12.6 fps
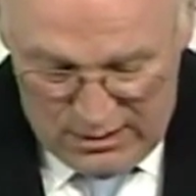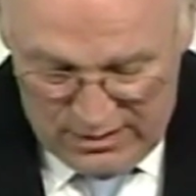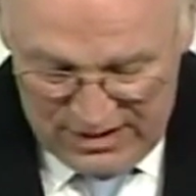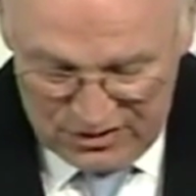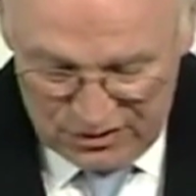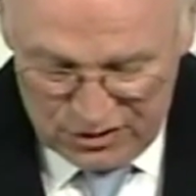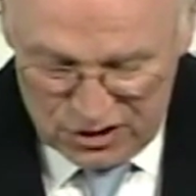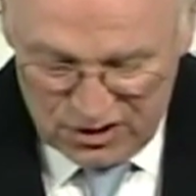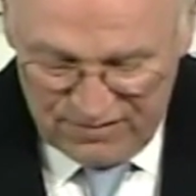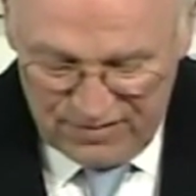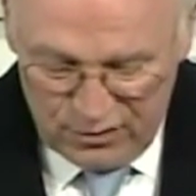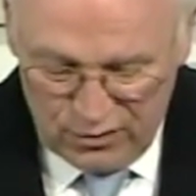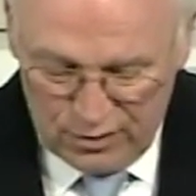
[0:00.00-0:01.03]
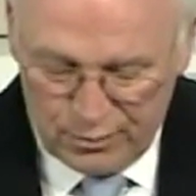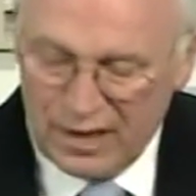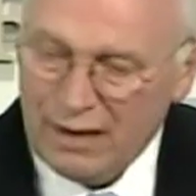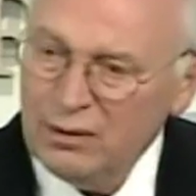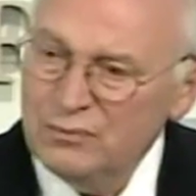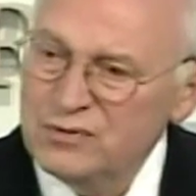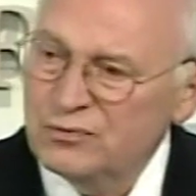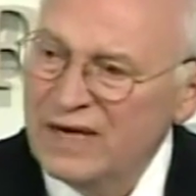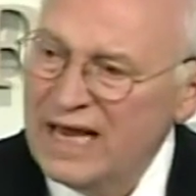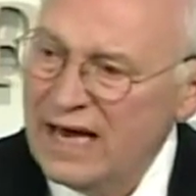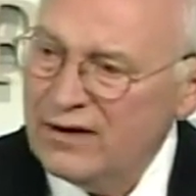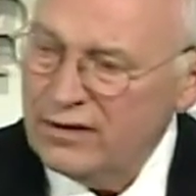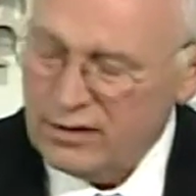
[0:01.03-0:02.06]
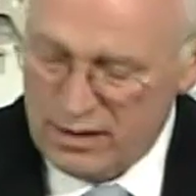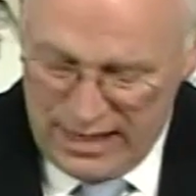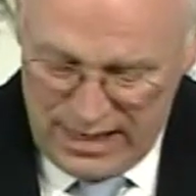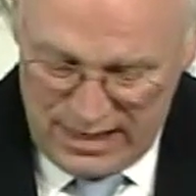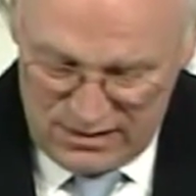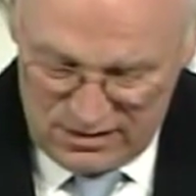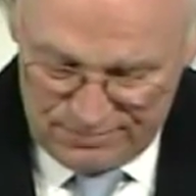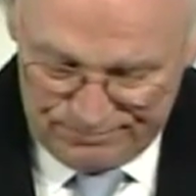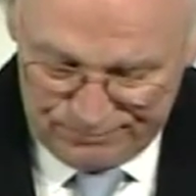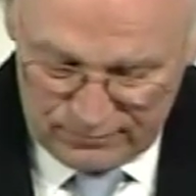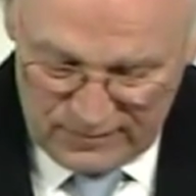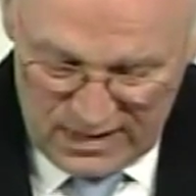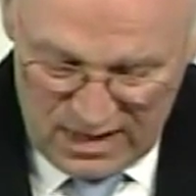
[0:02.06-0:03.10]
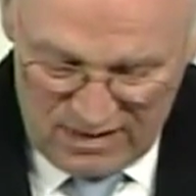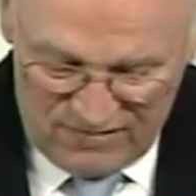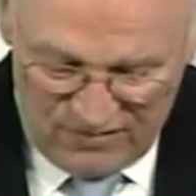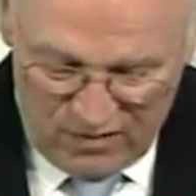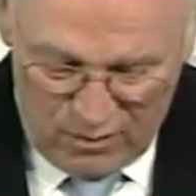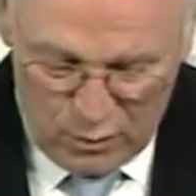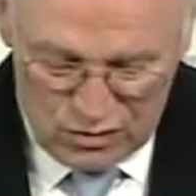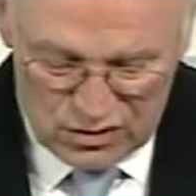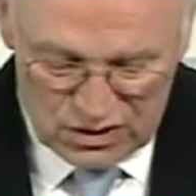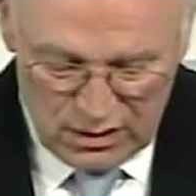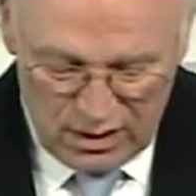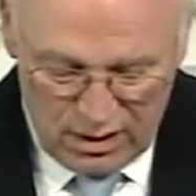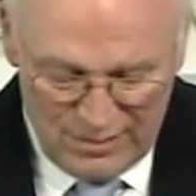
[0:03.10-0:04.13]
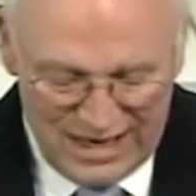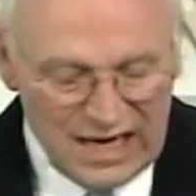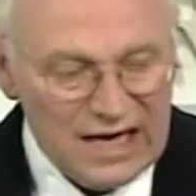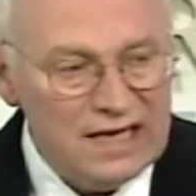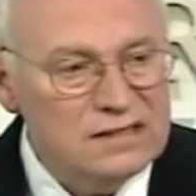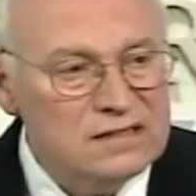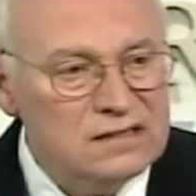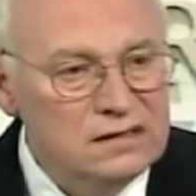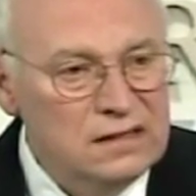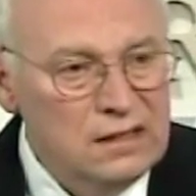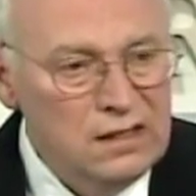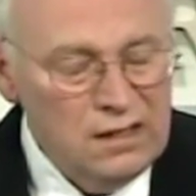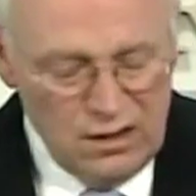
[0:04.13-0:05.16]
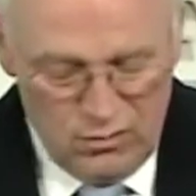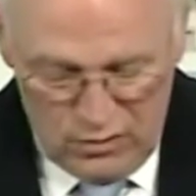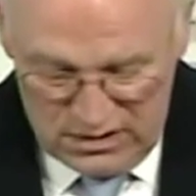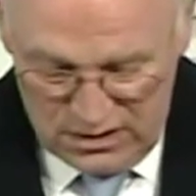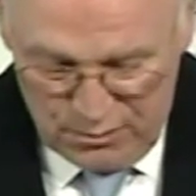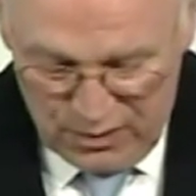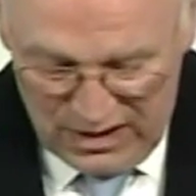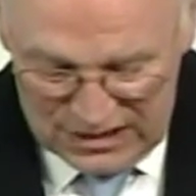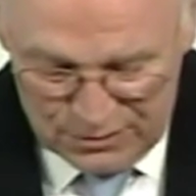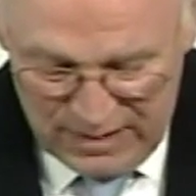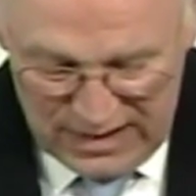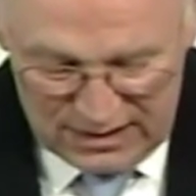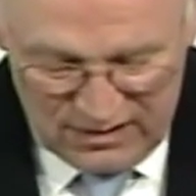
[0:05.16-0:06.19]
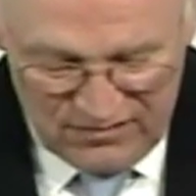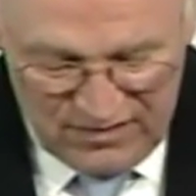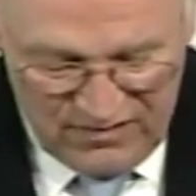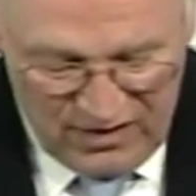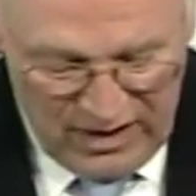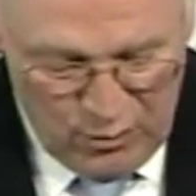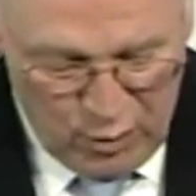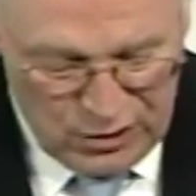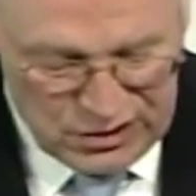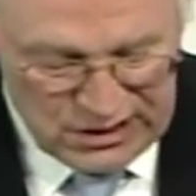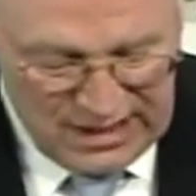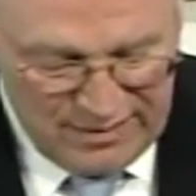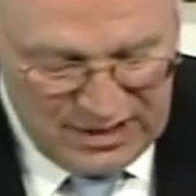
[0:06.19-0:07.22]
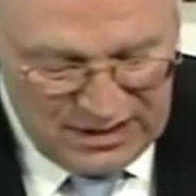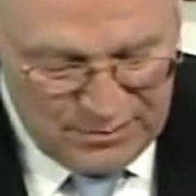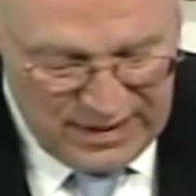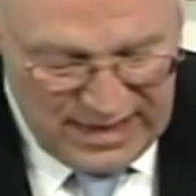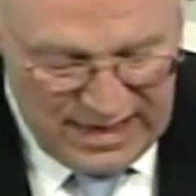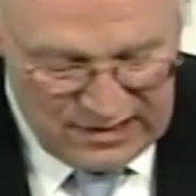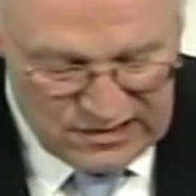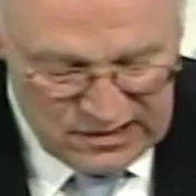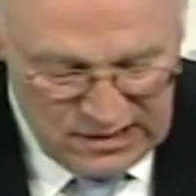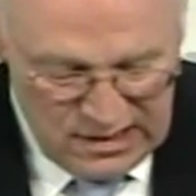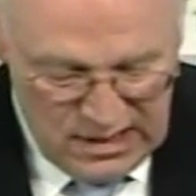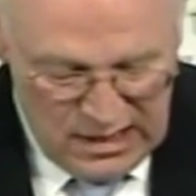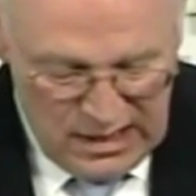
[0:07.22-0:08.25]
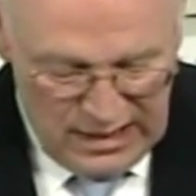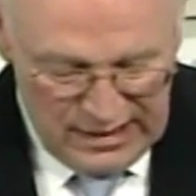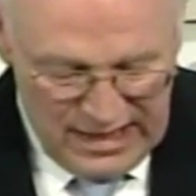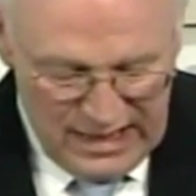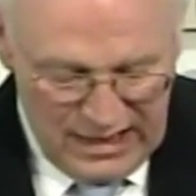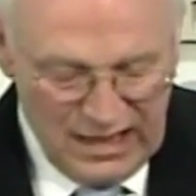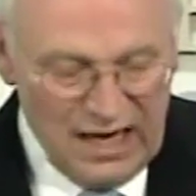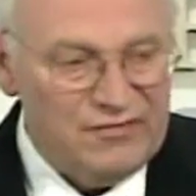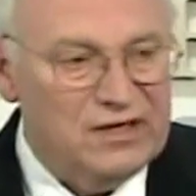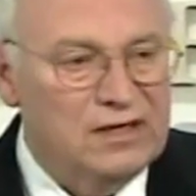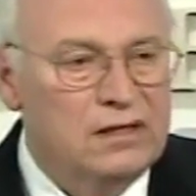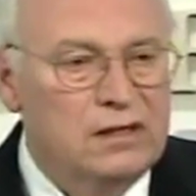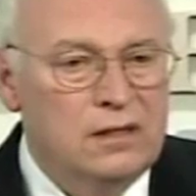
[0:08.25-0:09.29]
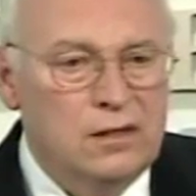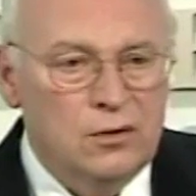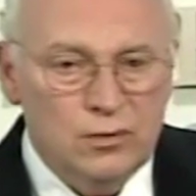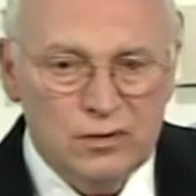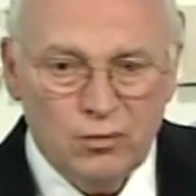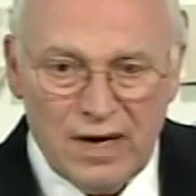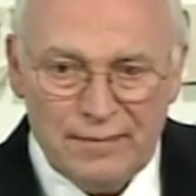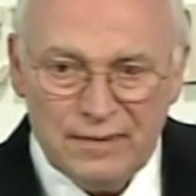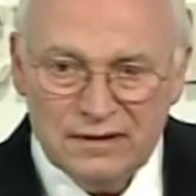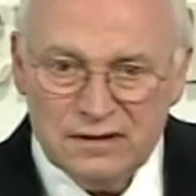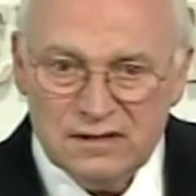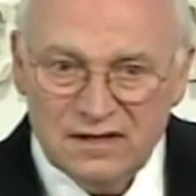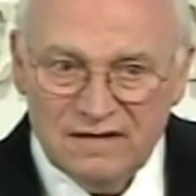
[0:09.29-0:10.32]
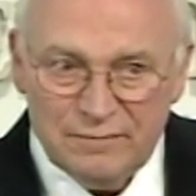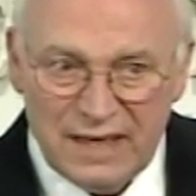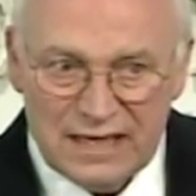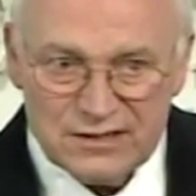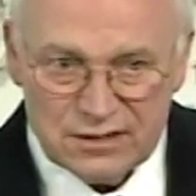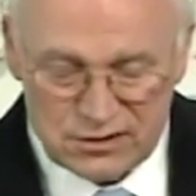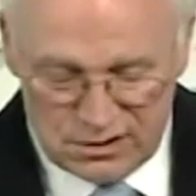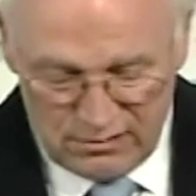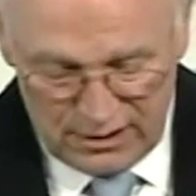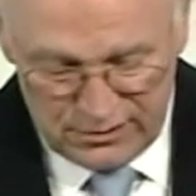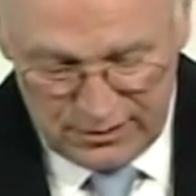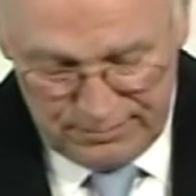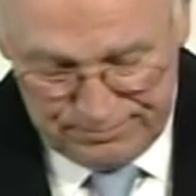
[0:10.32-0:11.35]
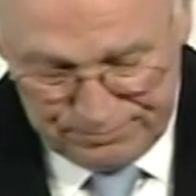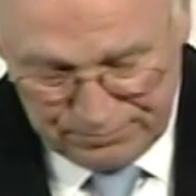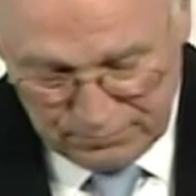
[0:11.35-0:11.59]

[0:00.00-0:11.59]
These are just a few of the problems we had on our hands, and foremost on our minds was the prospect of the very worst coming to pass, a 9/11 with weapons of mass destruction.